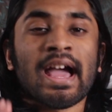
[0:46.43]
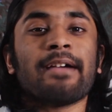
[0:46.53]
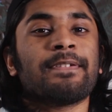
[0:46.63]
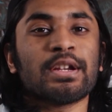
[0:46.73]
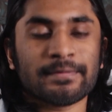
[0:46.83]
I
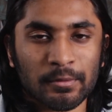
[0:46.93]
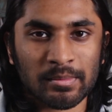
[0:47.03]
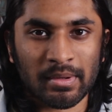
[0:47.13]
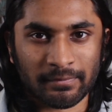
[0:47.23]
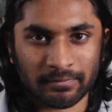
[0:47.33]
finished
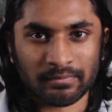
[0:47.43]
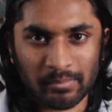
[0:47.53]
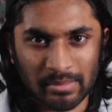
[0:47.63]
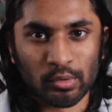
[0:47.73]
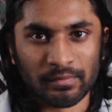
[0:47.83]
filming
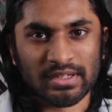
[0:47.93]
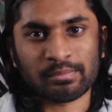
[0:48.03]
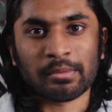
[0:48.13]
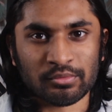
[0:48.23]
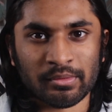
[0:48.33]
my movie. It's
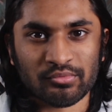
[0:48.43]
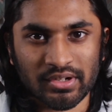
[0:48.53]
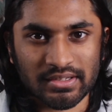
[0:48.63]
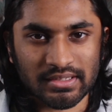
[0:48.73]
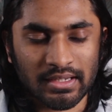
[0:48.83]
pretty much what I'm
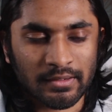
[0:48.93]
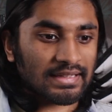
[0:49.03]
trying to say.